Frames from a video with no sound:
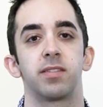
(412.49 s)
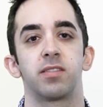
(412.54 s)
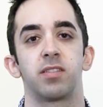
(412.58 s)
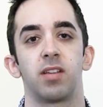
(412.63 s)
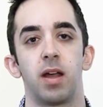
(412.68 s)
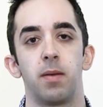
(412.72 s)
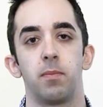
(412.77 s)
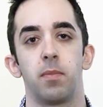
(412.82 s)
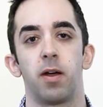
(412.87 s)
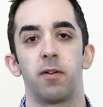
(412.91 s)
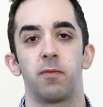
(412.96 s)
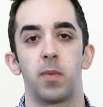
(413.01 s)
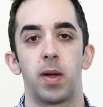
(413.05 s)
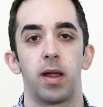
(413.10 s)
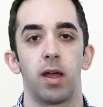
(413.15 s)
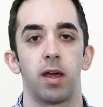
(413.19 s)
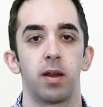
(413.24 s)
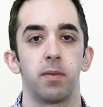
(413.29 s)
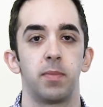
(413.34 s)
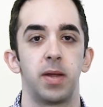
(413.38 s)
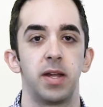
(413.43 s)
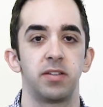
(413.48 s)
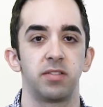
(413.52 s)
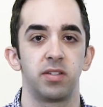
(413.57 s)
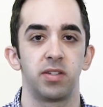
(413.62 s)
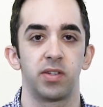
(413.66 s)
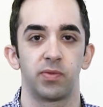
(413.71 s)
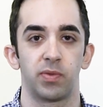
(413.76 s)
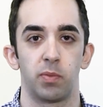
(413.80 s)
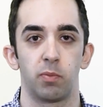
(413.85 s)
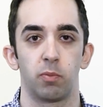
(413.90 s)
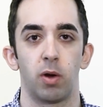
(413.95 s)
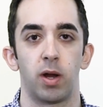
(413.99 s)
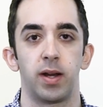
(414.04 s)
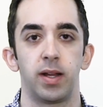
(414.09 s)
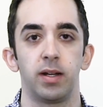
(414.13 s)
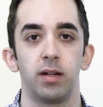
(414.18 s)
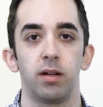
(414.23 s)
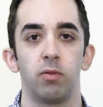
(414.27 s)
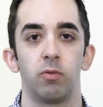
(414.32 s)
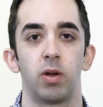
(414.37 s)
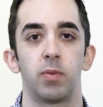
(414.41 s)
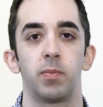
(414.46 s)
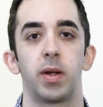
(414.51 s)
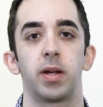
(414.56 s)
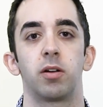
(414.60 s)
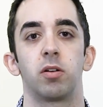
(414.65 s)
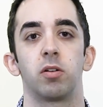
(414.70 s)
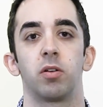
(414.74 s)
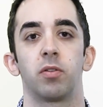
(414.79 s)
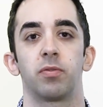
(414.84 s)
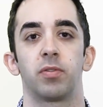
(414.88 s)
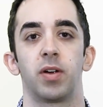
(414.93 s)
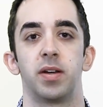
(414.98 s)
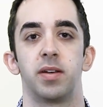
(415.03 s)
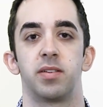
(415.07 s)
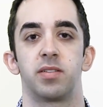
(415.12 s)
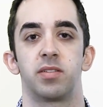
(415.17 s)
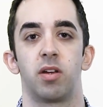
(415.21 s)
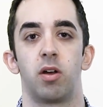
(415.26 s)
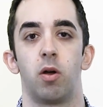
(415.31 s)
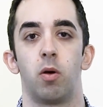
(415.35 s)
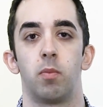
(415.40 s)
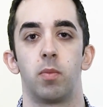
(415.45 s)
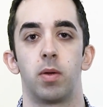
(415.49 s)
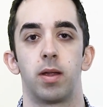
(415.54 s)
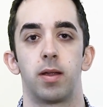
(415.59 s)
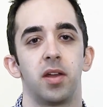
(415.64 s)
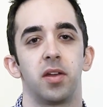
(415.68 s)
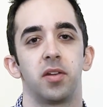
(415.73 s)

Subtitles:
some of my automations from running when my girlfriend is home.